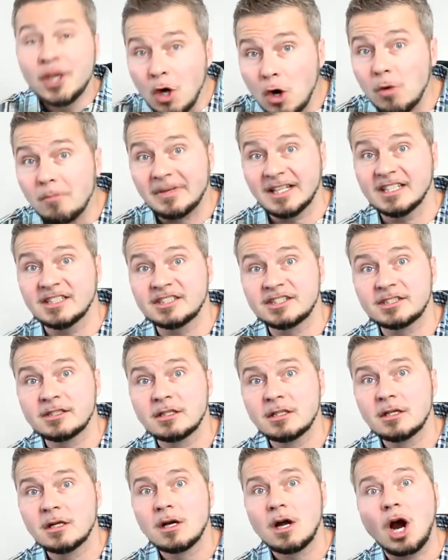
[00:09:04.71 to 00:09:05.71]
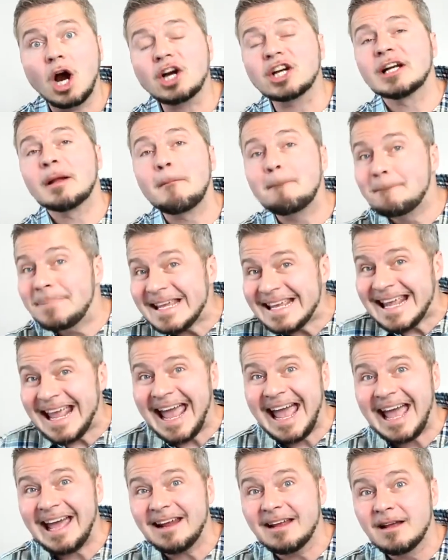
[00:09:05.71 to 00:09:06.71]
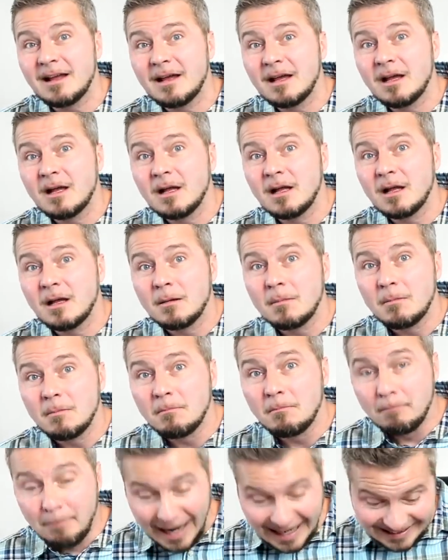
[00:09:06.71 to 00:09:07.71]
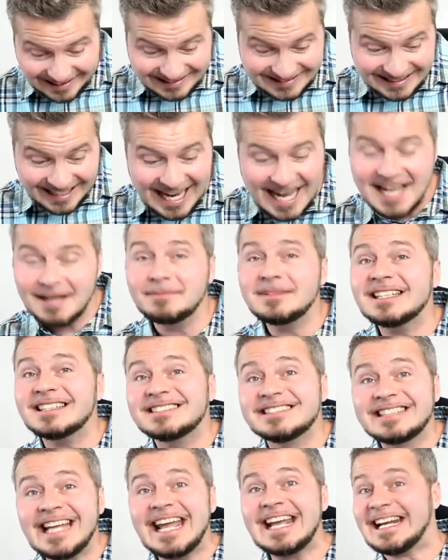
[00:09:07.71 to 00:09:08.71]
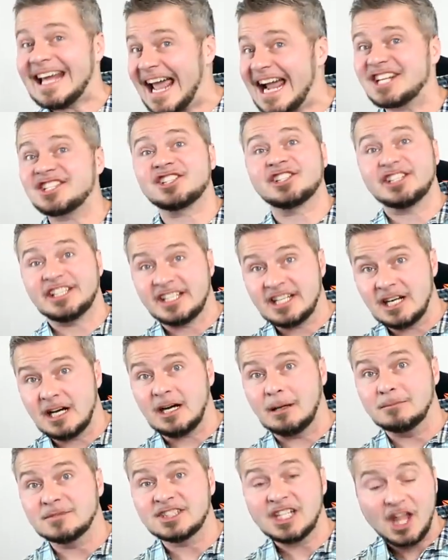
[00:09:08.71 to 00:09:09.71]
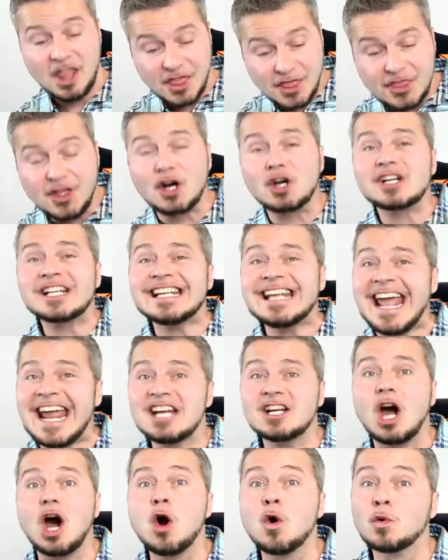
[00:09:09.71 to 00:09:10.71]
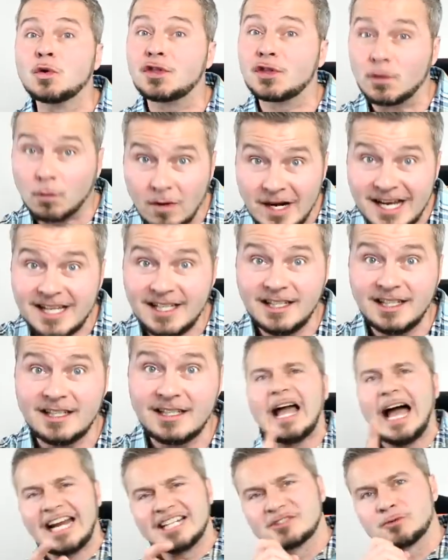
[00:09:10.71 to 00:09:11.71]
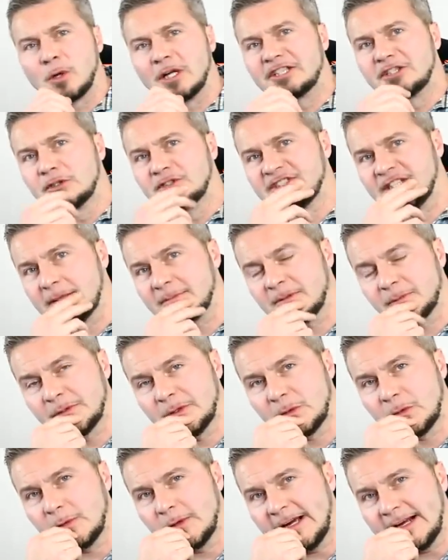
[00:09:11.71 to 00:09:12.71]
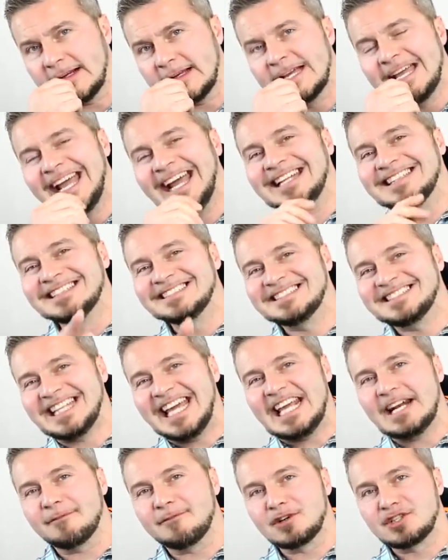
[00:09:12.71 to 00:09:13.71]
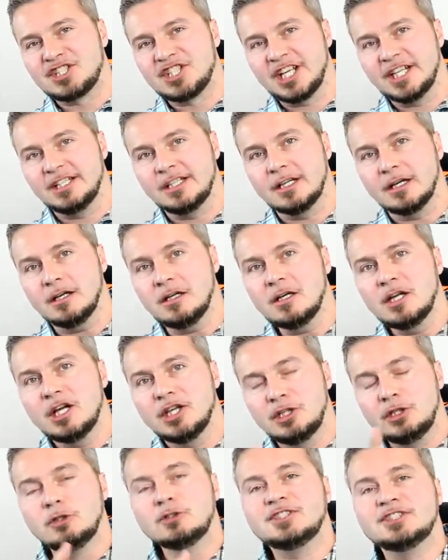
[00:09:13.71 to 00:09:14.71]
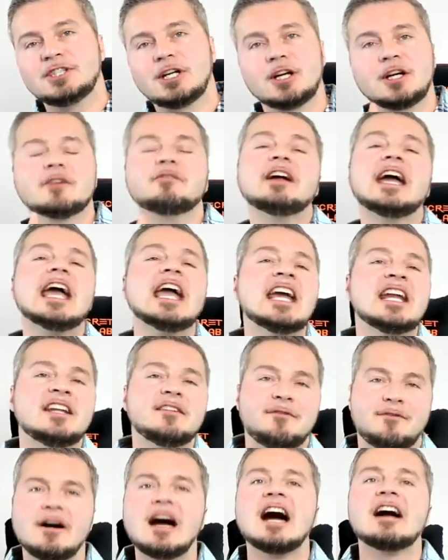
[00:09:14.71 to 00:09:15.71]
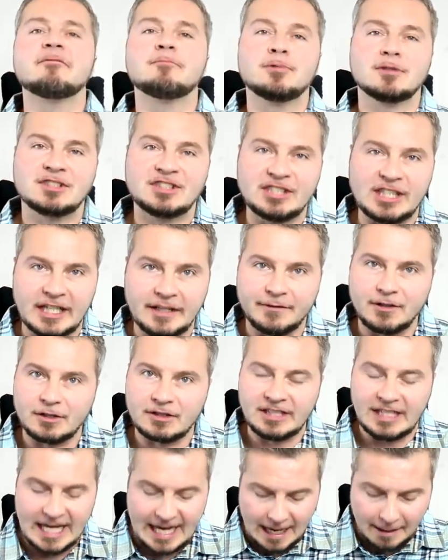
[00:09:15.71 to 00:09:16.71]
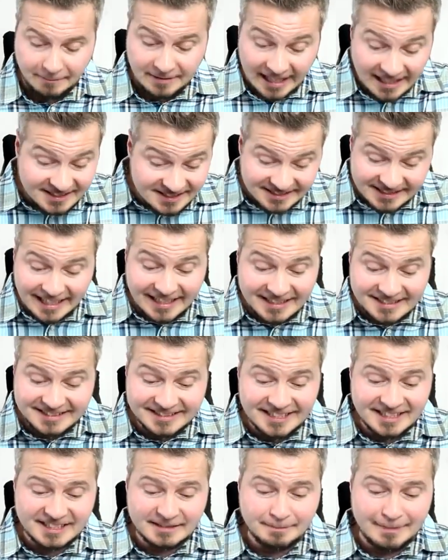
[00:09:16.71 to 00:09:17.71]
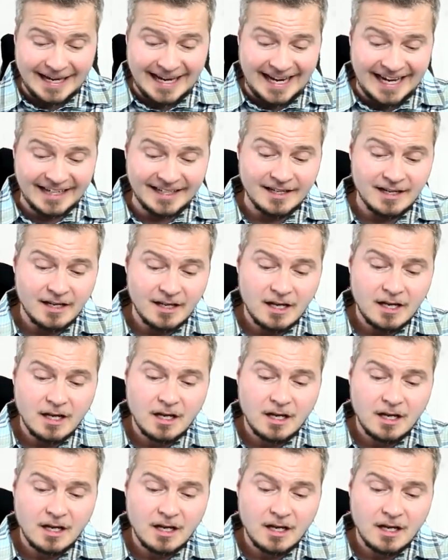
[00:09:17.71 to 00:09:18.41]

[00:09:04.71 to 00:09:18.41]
humans are going to be at by the time this date actually comes. 3803? I just want to do something real quick. In the state of Virginia, you serve 85% of your time. They sentenced this man,